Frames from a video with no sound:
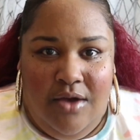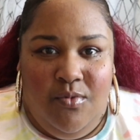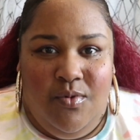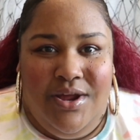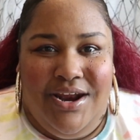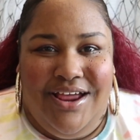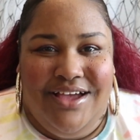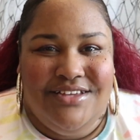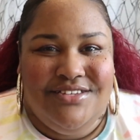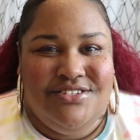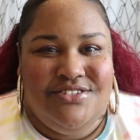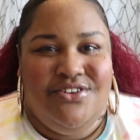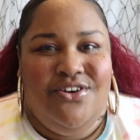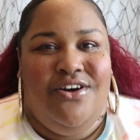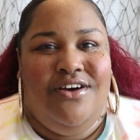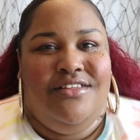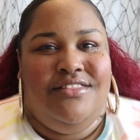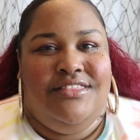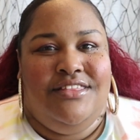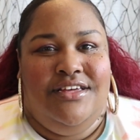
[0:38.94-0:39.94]
And when I
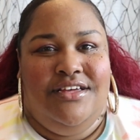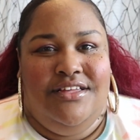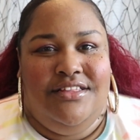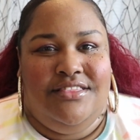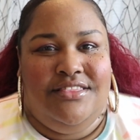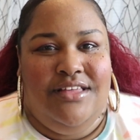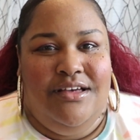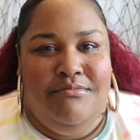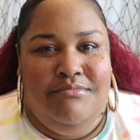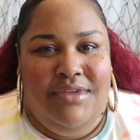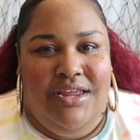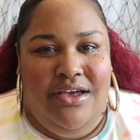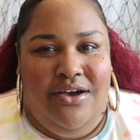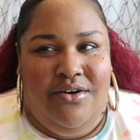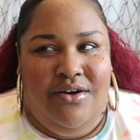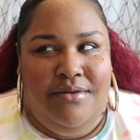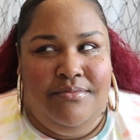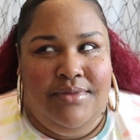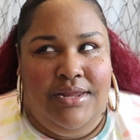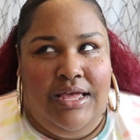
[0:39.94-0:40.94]
saw the
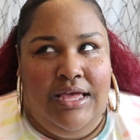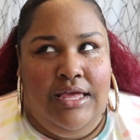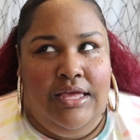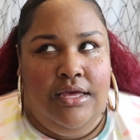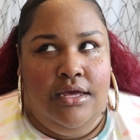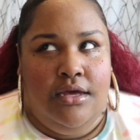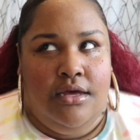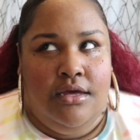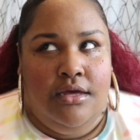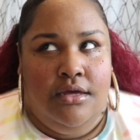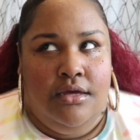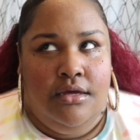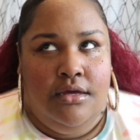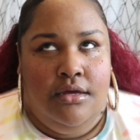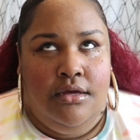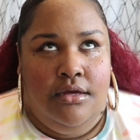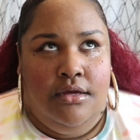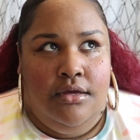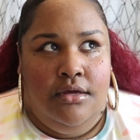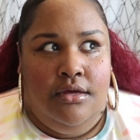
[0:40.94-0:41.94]
thumbnail, I'm like,
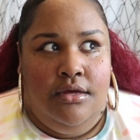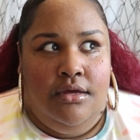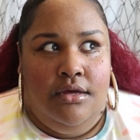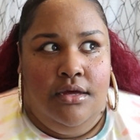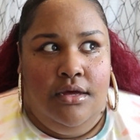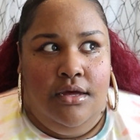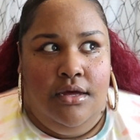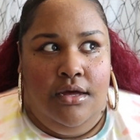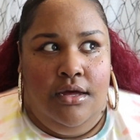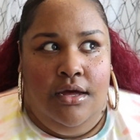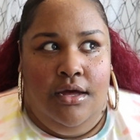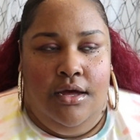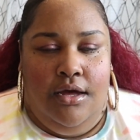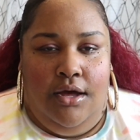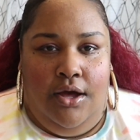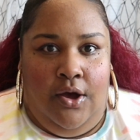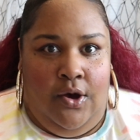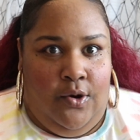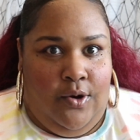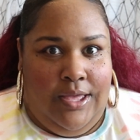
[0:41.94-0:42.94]

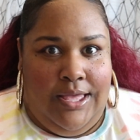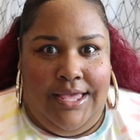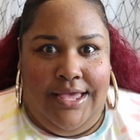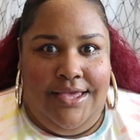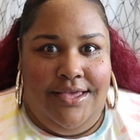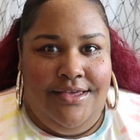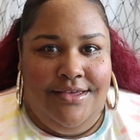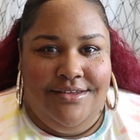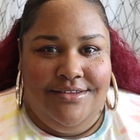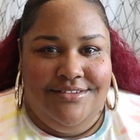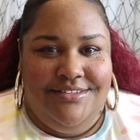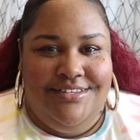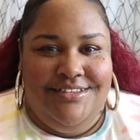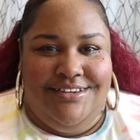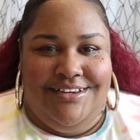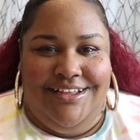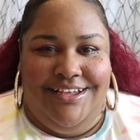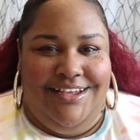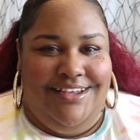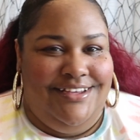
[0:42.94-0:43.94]
okay.
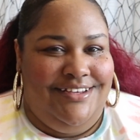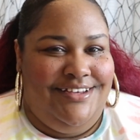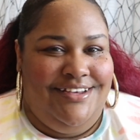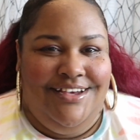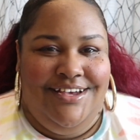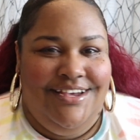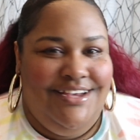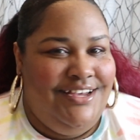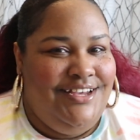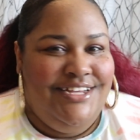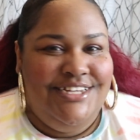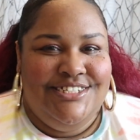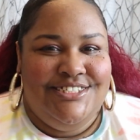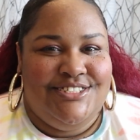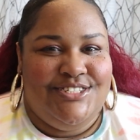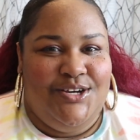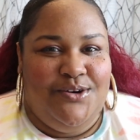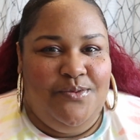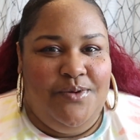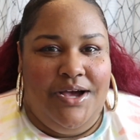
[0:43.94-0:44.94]
Like,
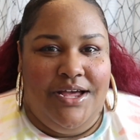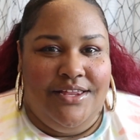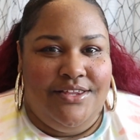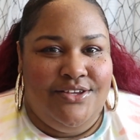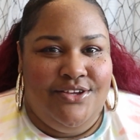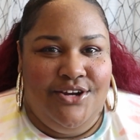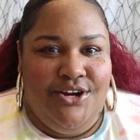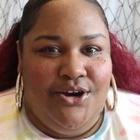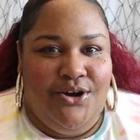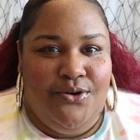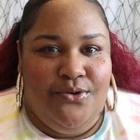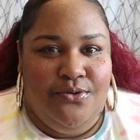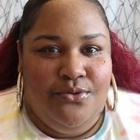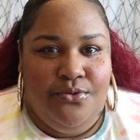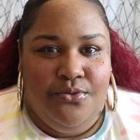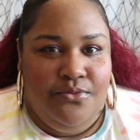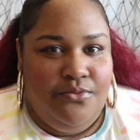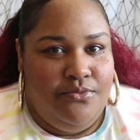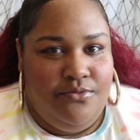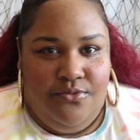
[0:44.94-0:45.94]
so what? You know,
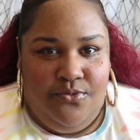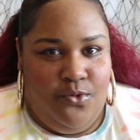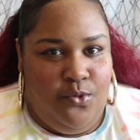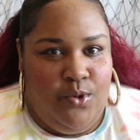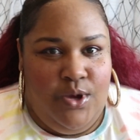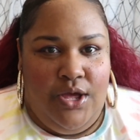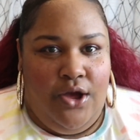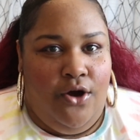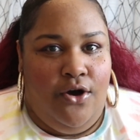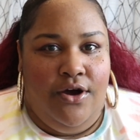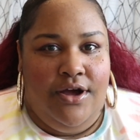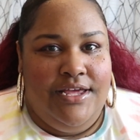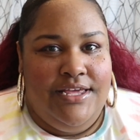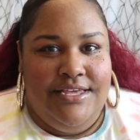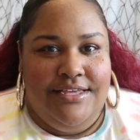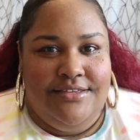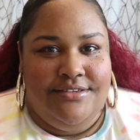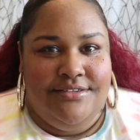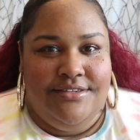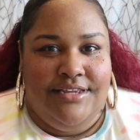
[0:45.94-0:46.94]
we all
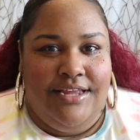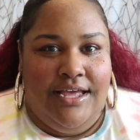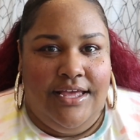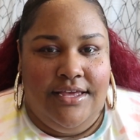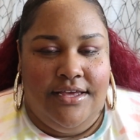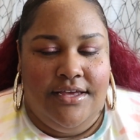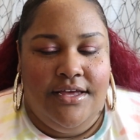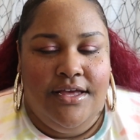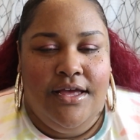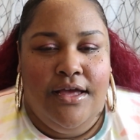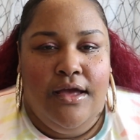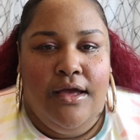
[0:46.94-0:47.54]
eat. Like,